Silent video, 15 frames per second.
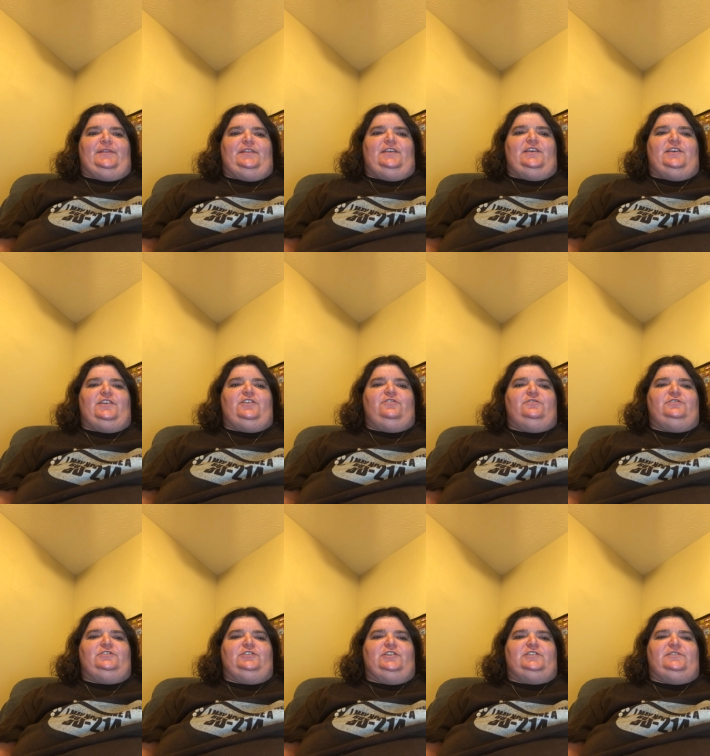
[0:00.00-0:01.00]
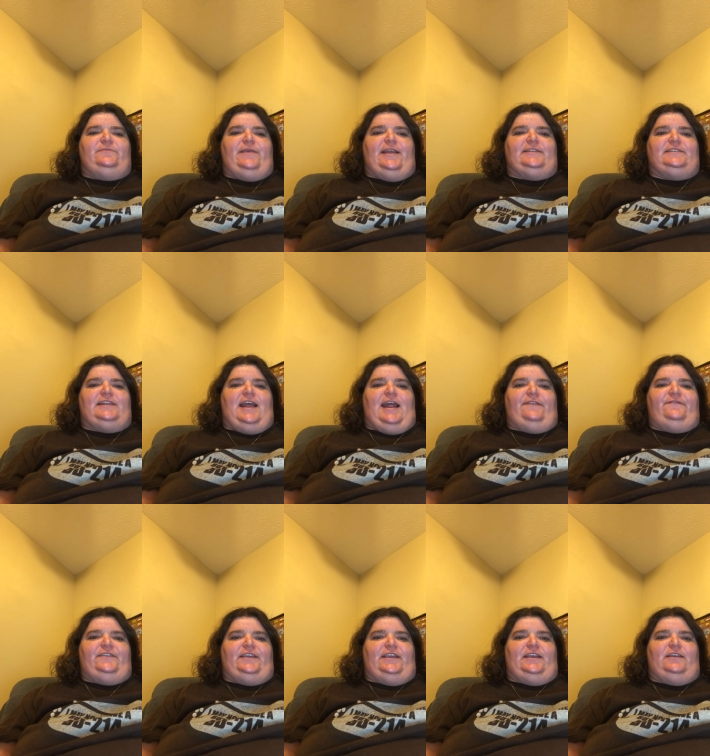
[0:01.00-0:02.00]
The accused could demand an
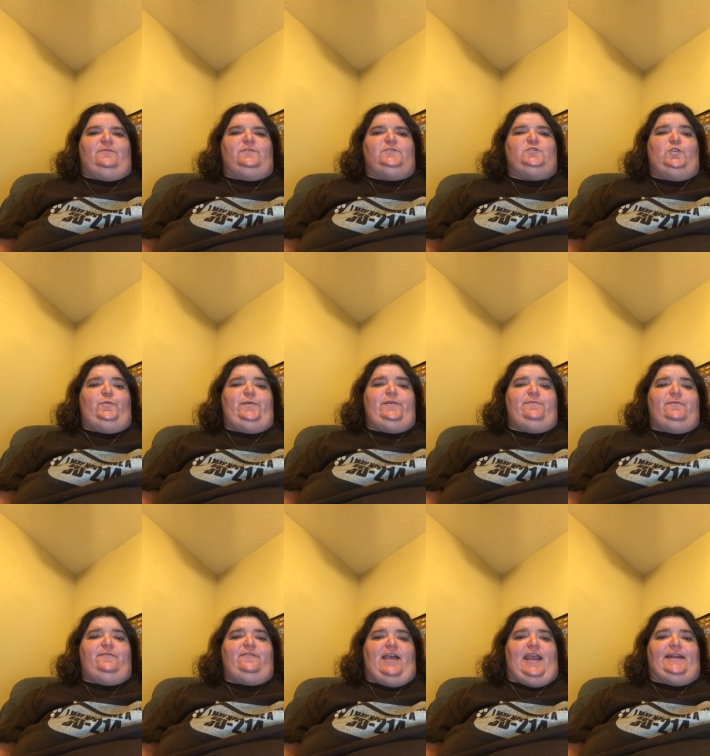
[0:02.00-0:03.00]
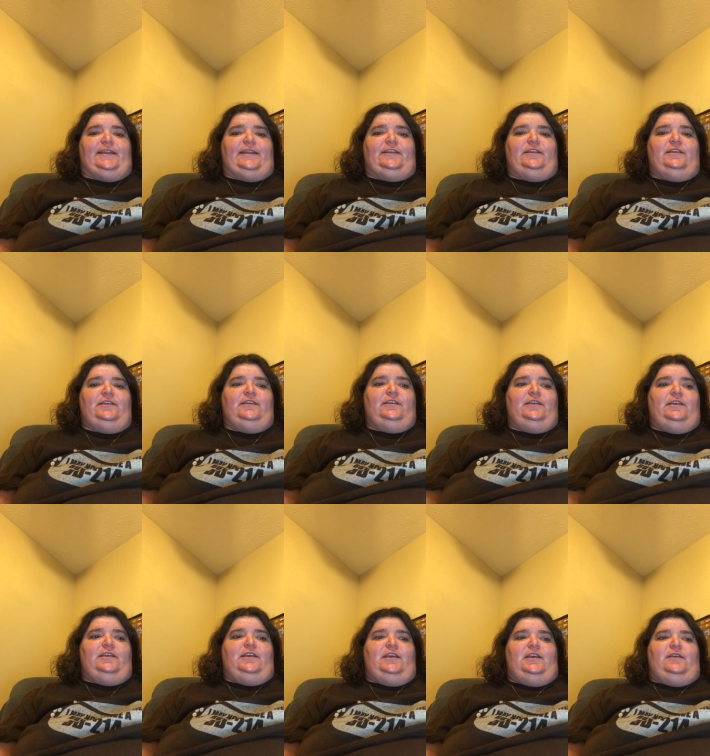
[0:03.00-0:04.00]
advocate, which would be provided,
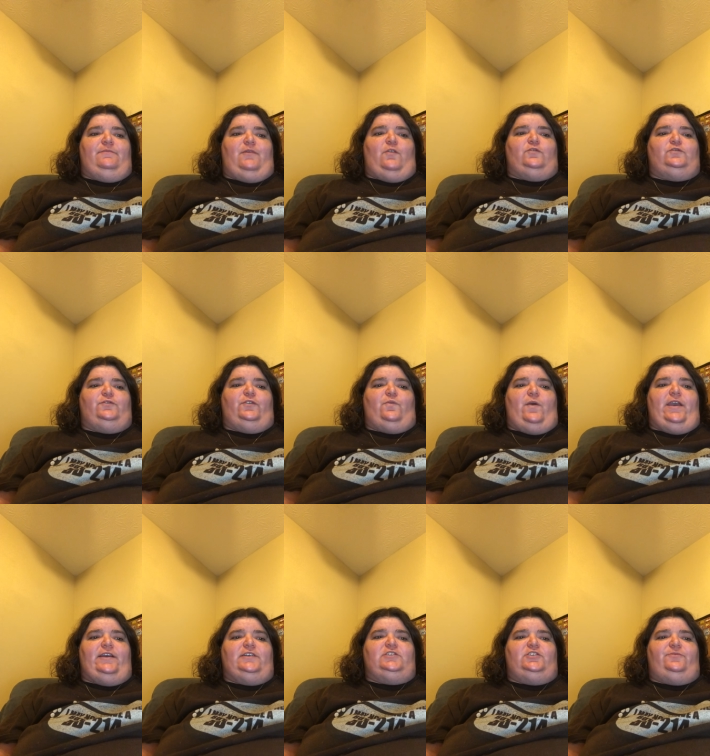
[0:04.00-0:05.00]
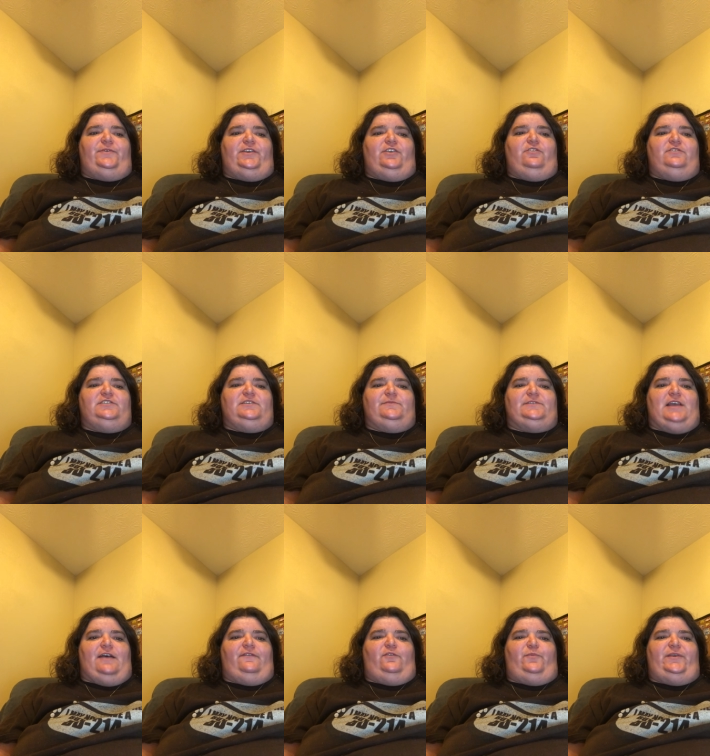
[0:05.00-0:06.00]
but was required to recuse
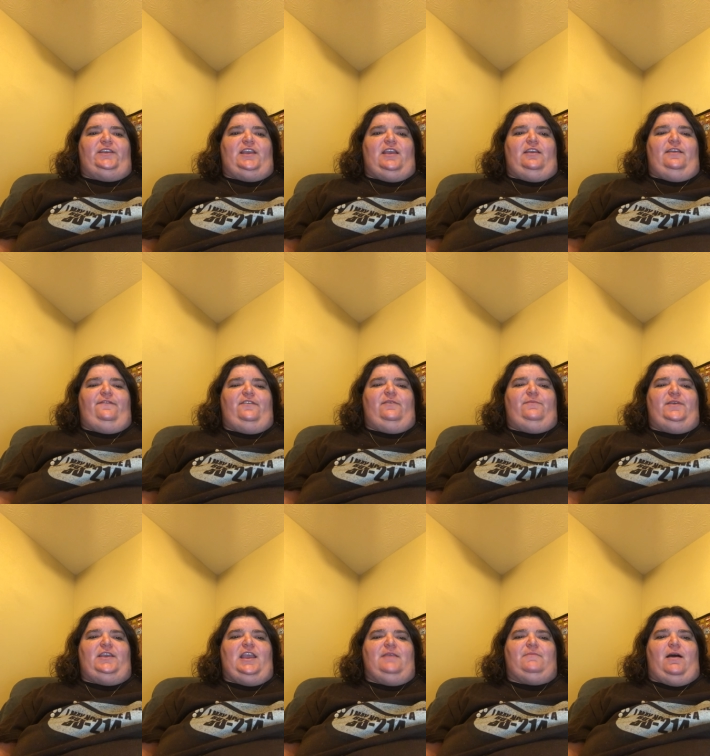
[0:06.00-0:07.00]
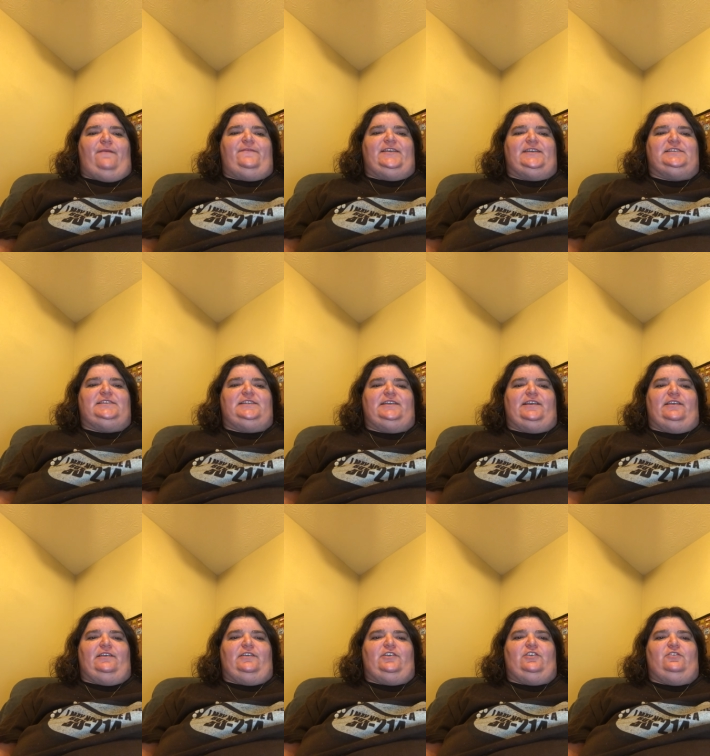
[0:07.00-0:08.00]
himself if it became obvious the
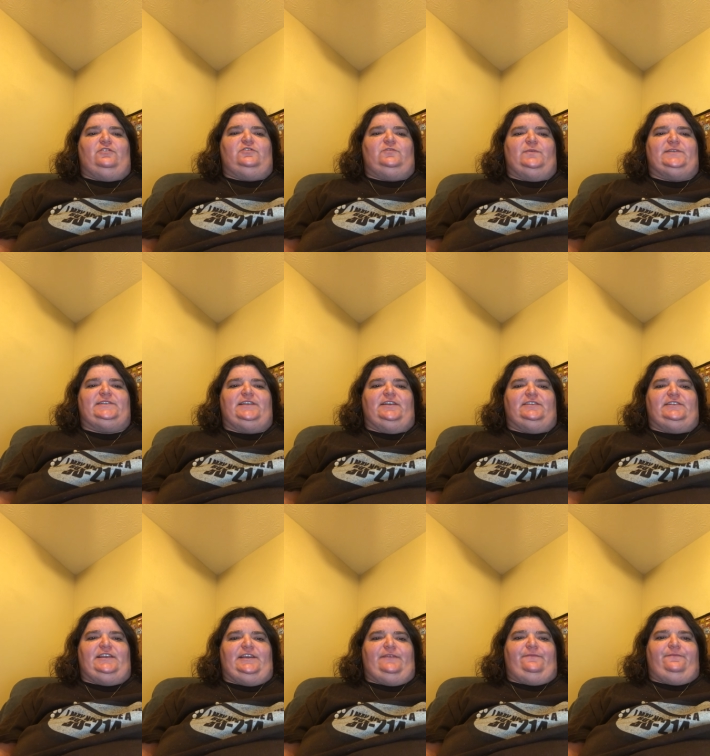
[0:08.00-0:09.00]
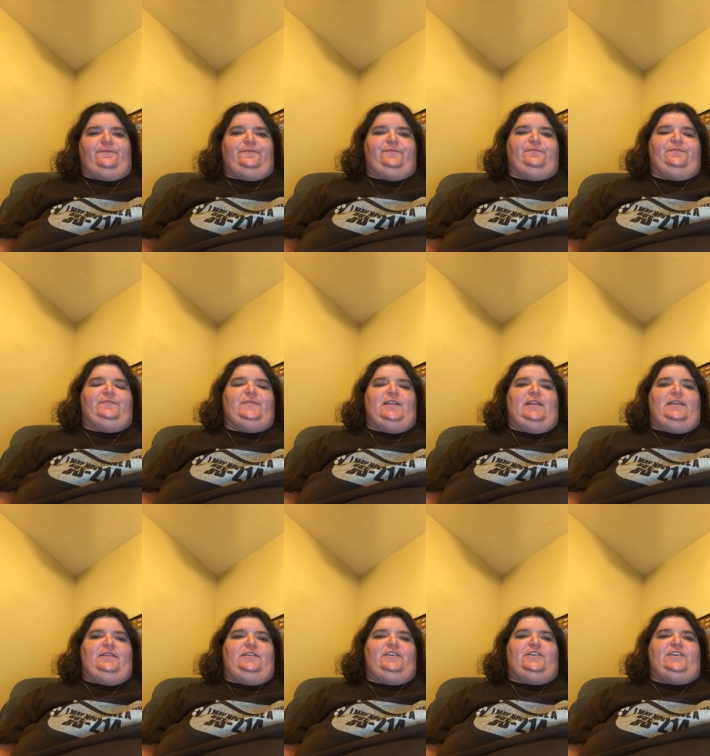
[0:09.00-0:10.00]
accused was guilty.
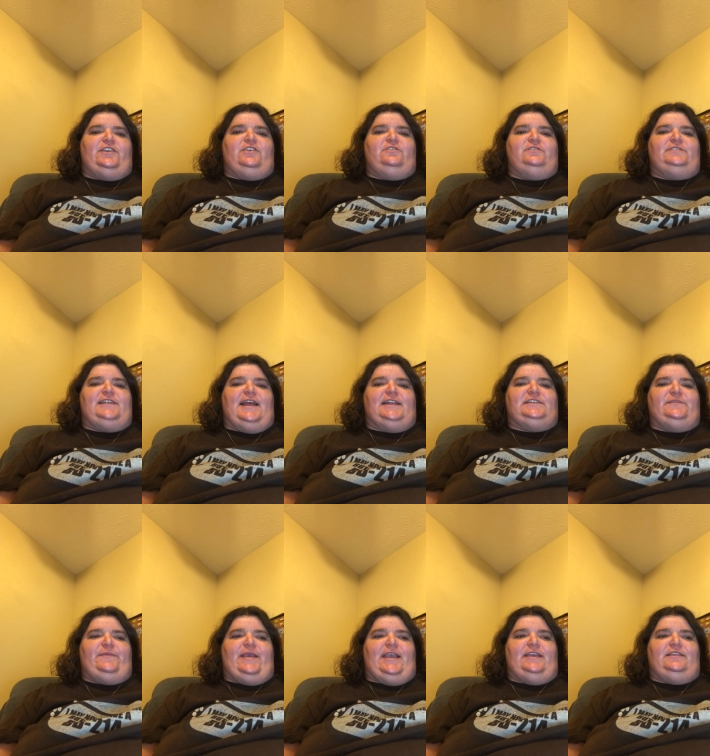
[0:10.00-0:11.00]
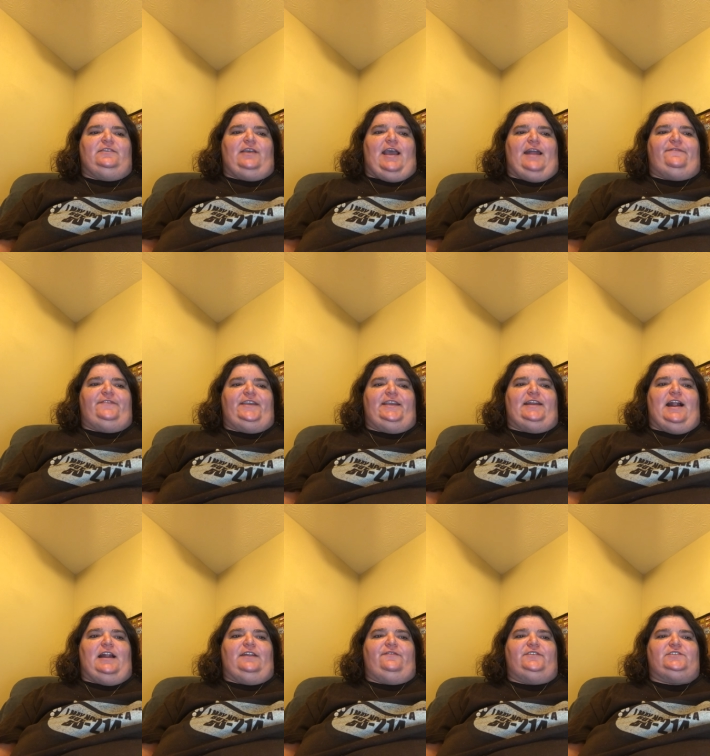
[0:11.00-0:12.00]
The accused had to pay the advocate
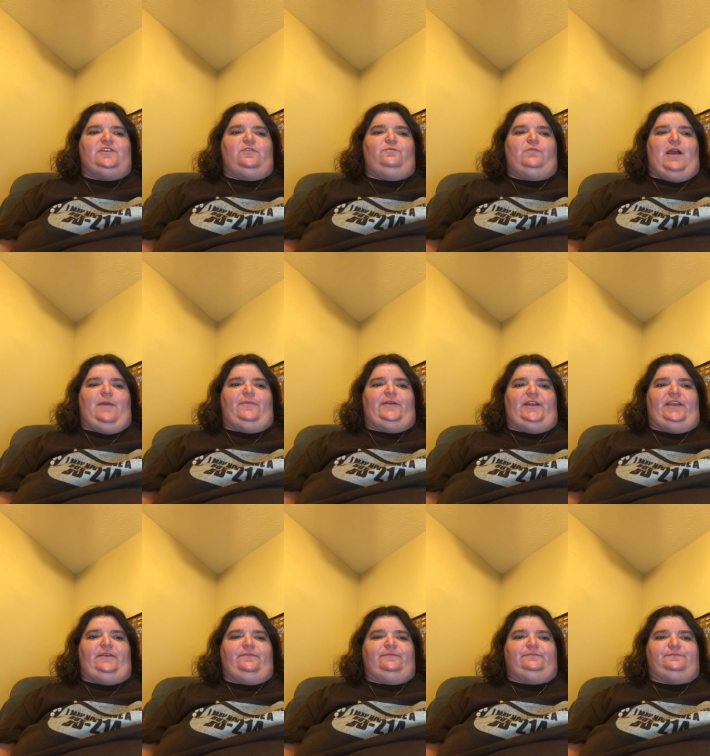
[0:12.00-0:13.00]
out of his own property.